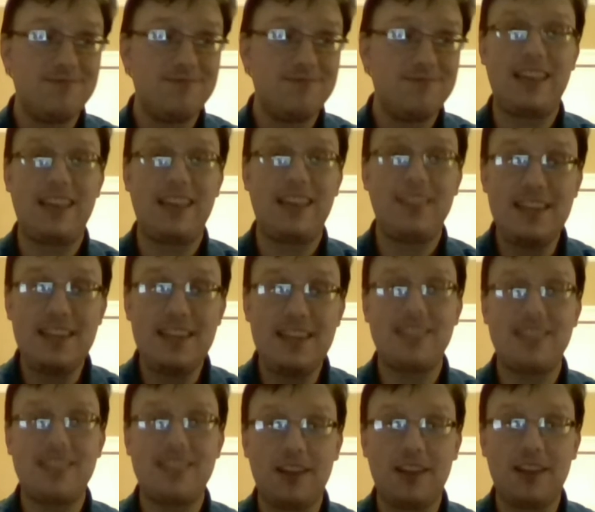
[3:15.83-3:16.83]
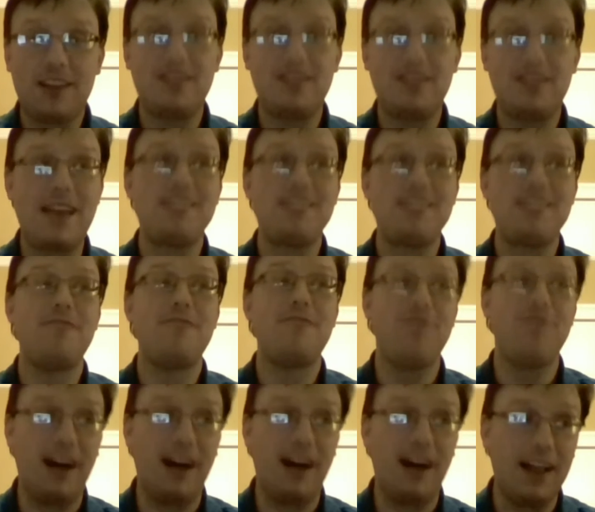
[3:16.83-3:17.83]
At least Delta makes it
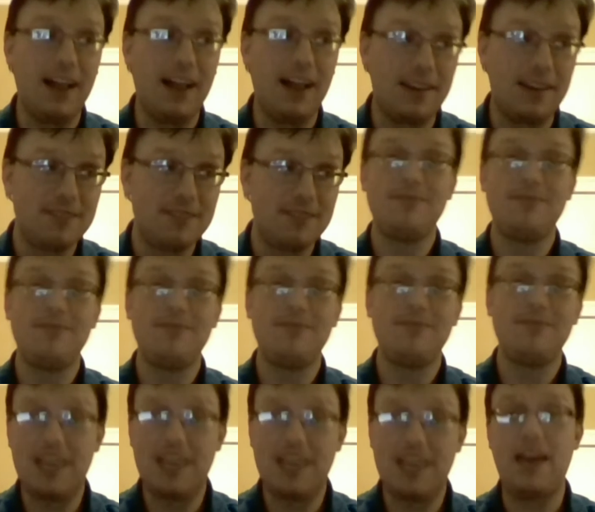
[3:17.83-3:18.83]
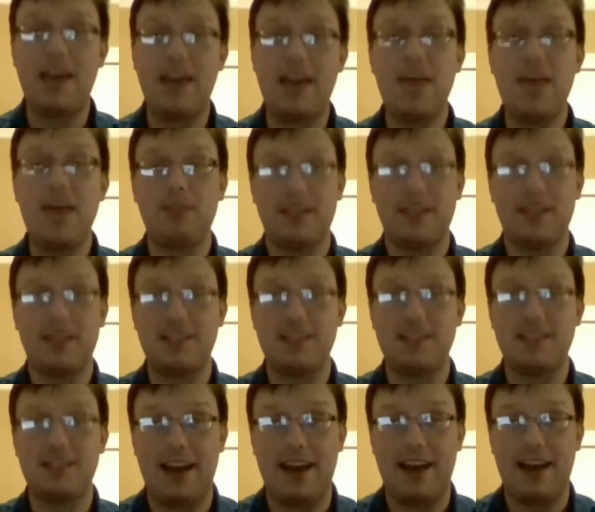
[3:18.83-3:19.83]
fun. Give them A+ to
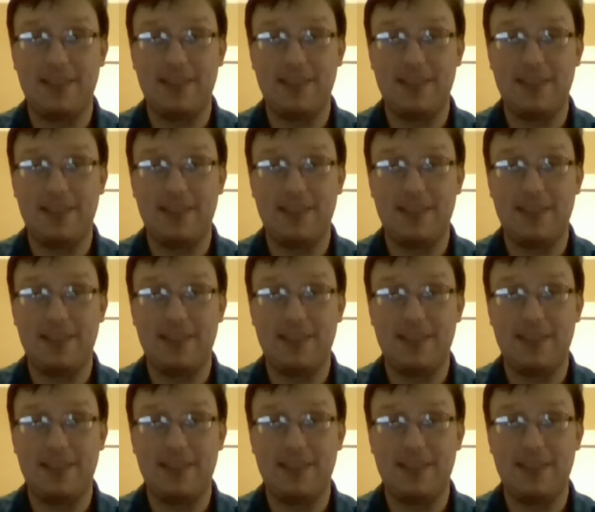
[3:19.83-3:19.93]
that.